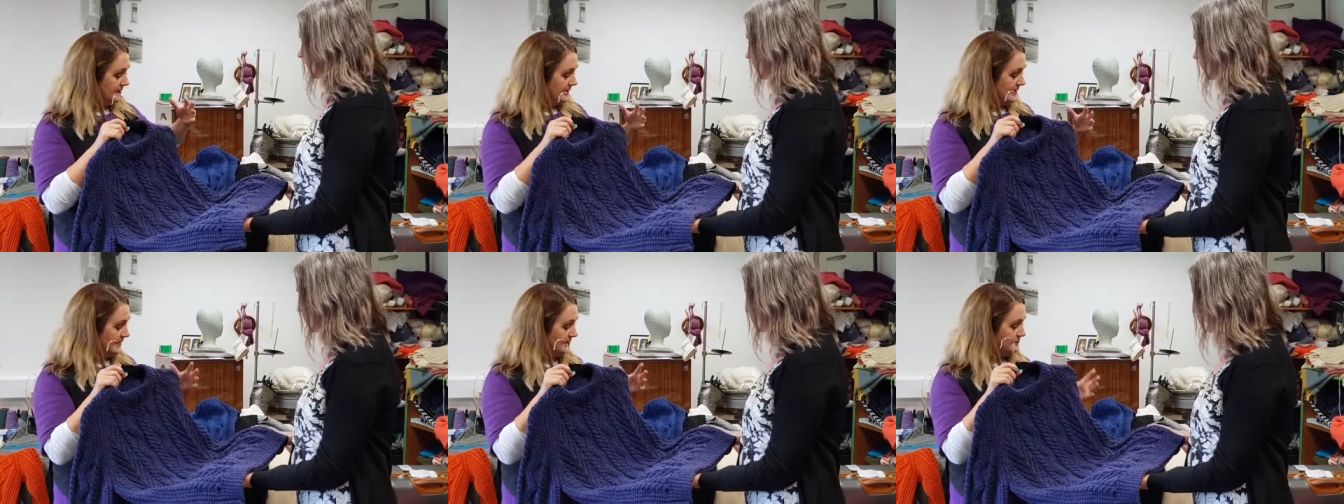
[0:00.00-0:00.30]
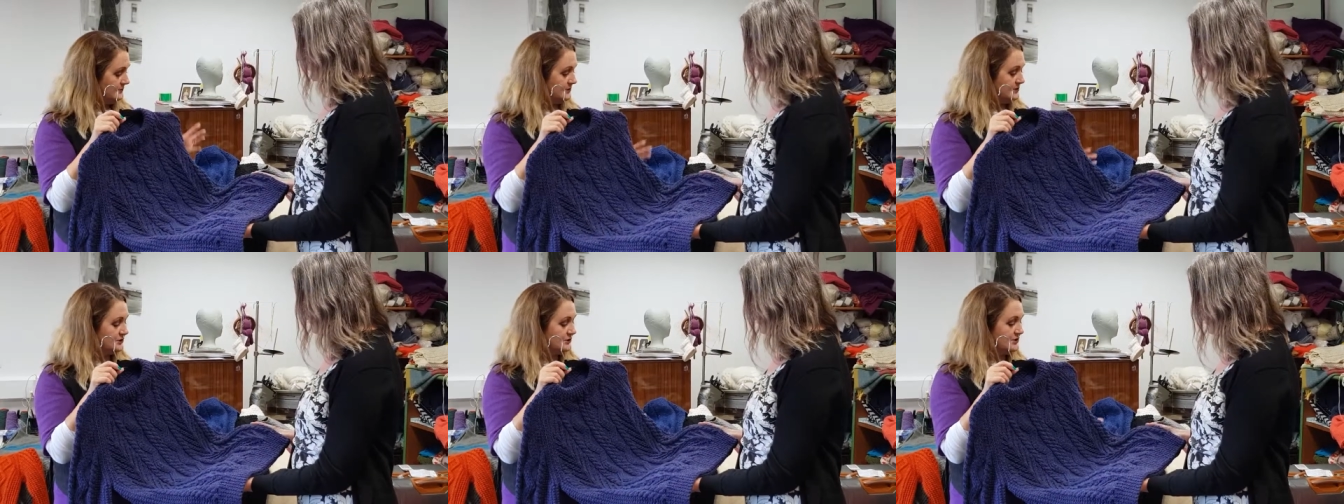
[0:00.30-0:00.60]

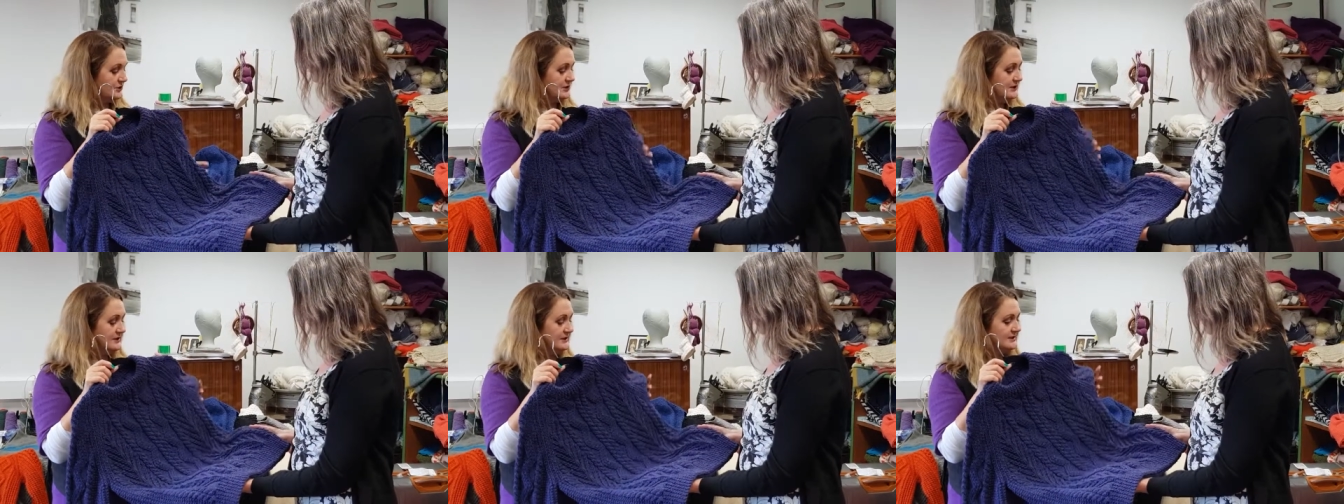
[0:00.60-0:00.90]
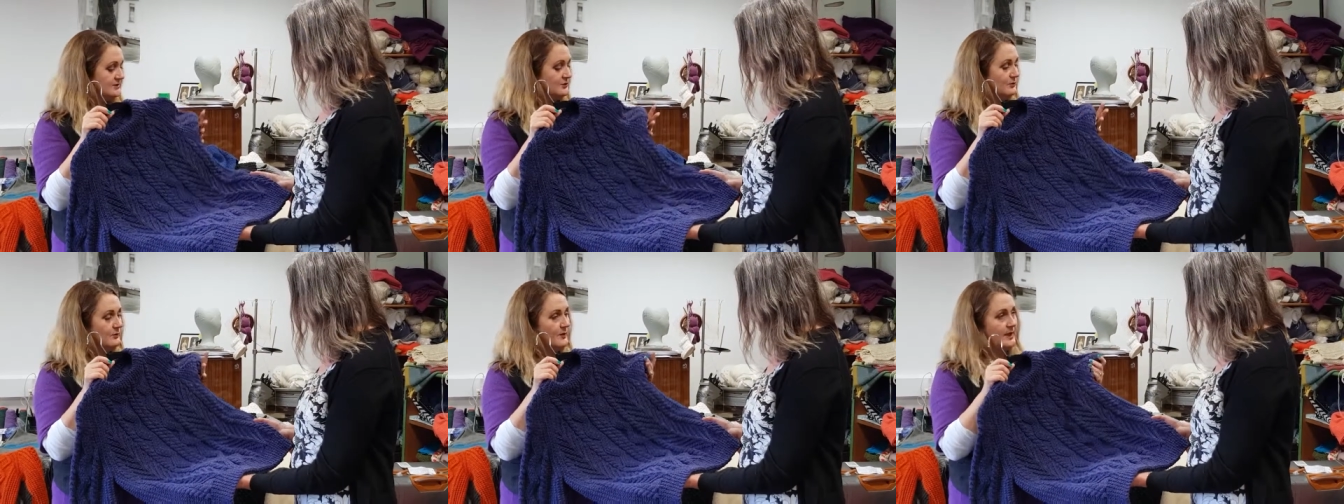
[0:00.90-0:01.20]
It was
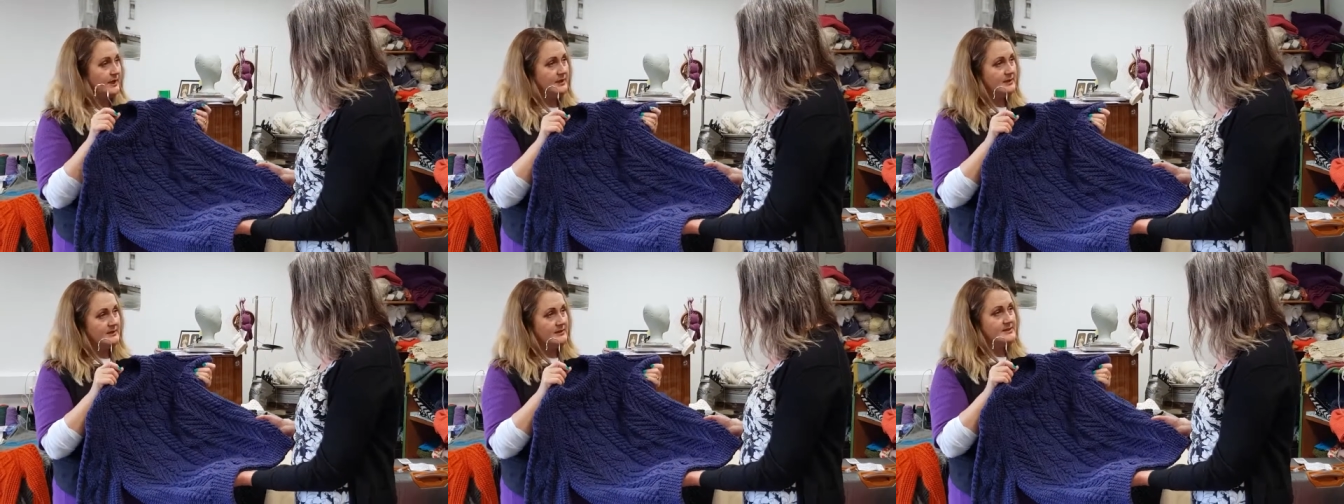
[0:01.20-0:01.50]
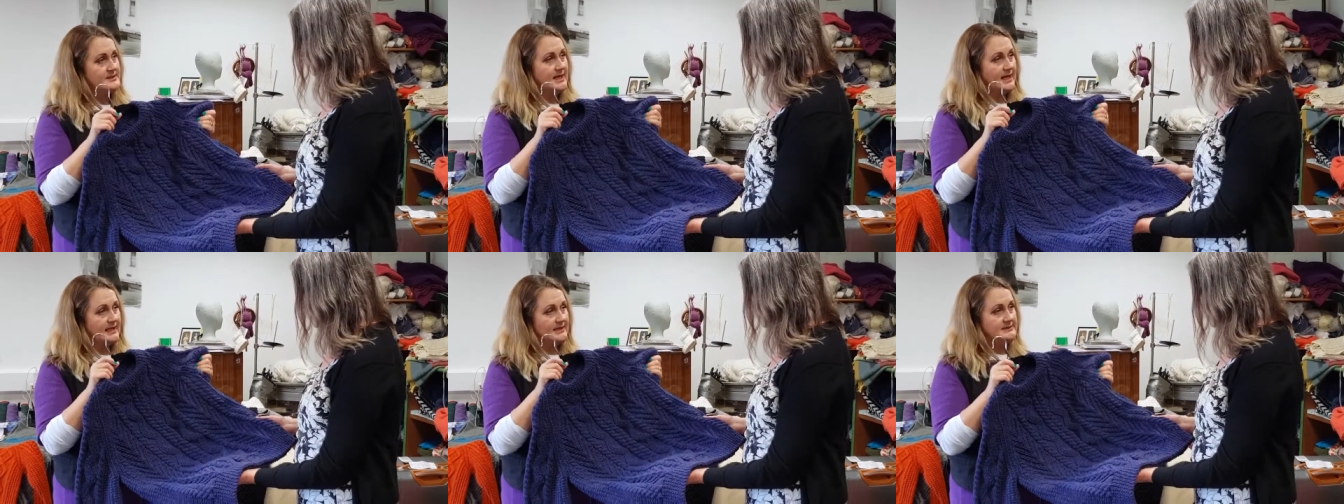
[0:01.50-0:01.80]
it's quite
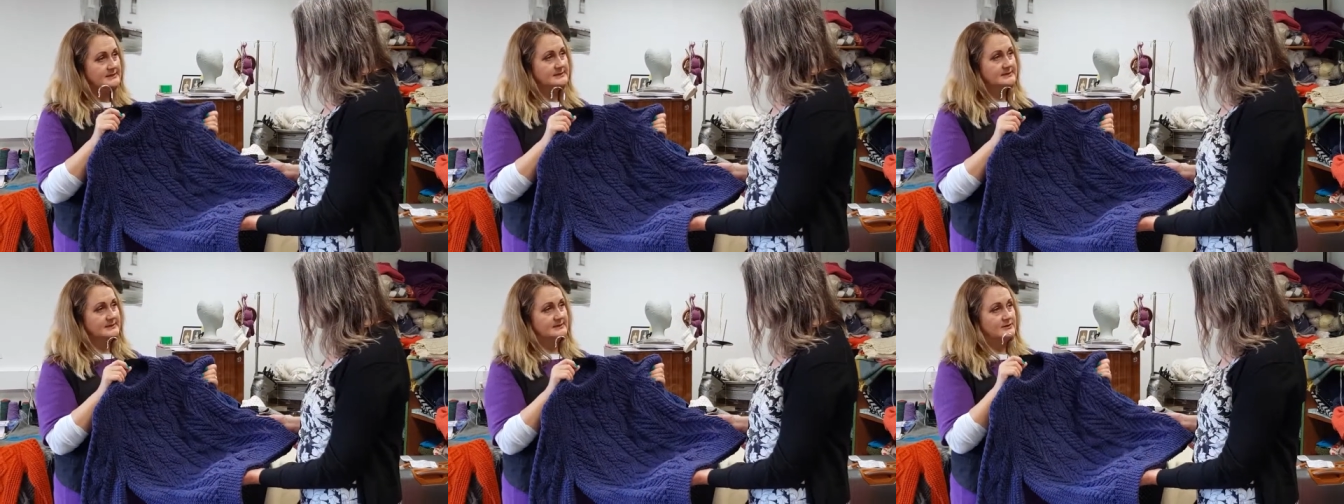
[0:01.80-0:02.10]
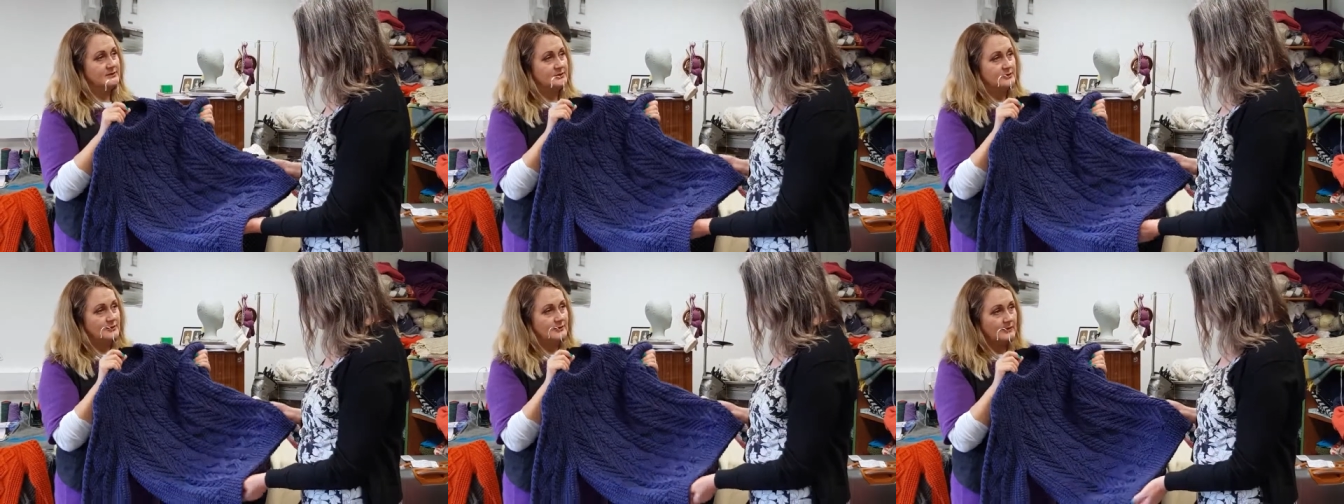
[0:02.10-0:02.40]
dense
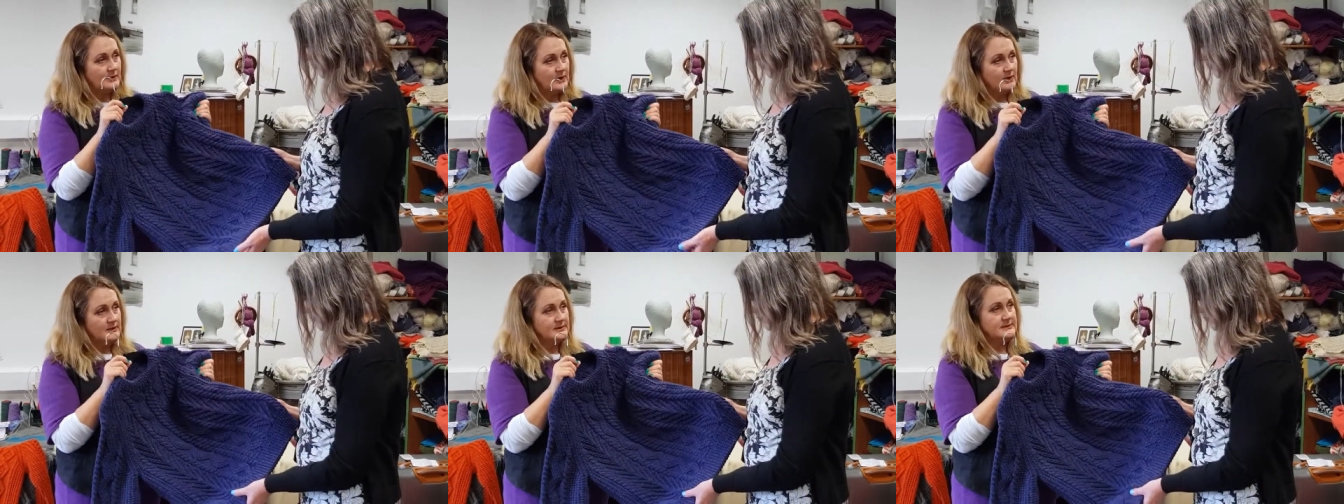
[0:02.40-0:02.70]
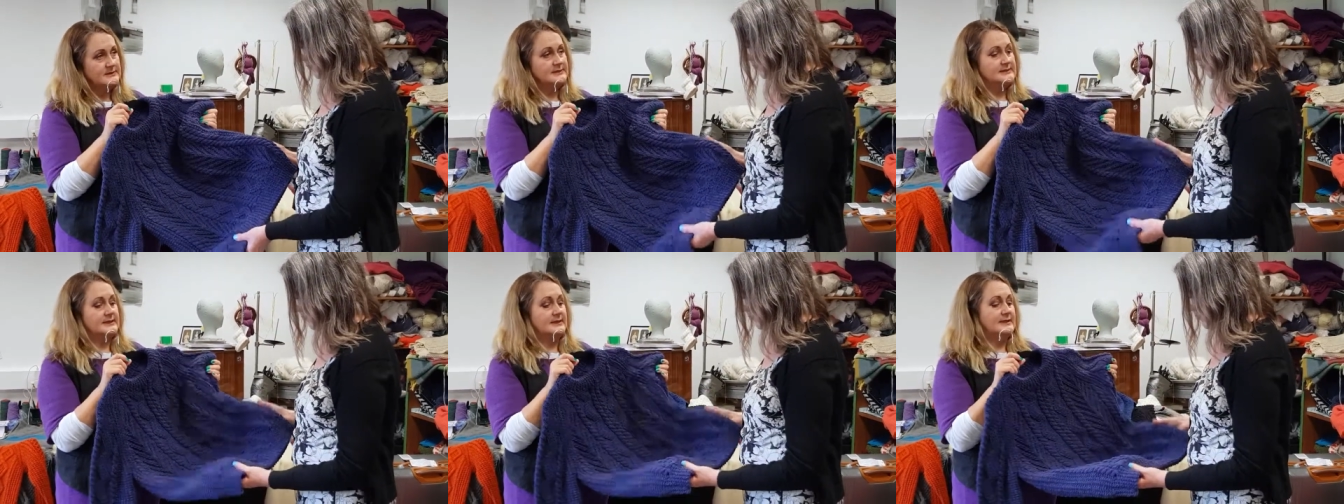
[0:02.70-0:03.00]
and
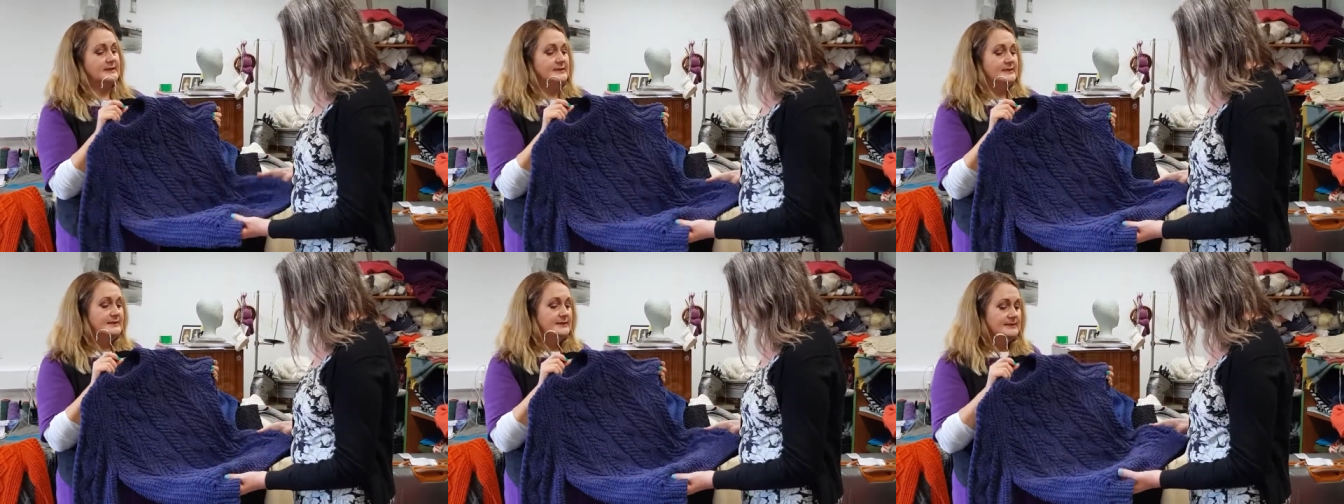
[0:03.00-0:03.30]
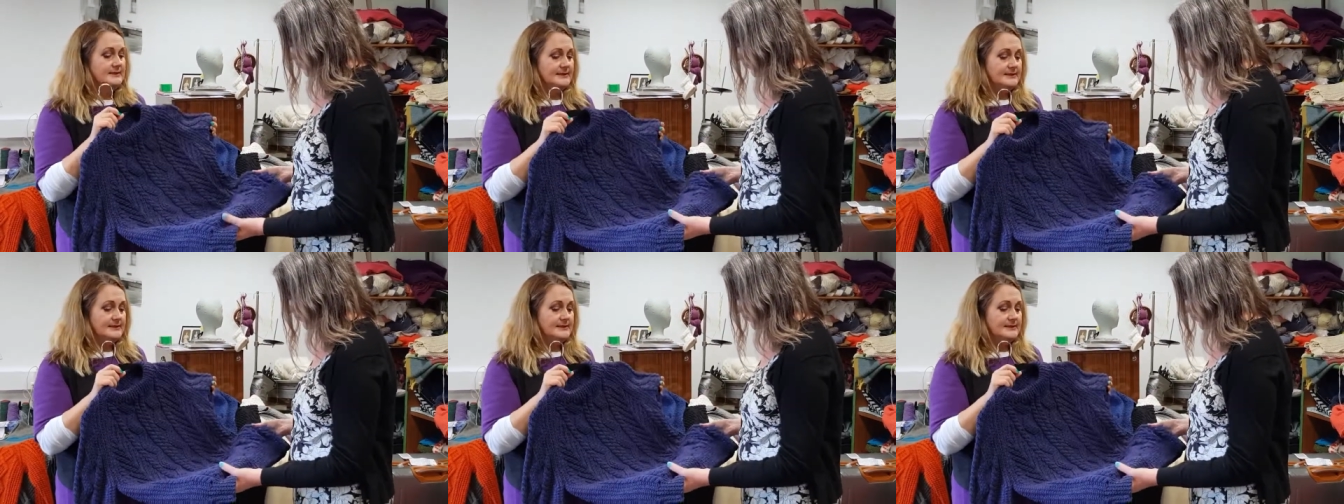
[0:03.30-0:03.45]
coarse, and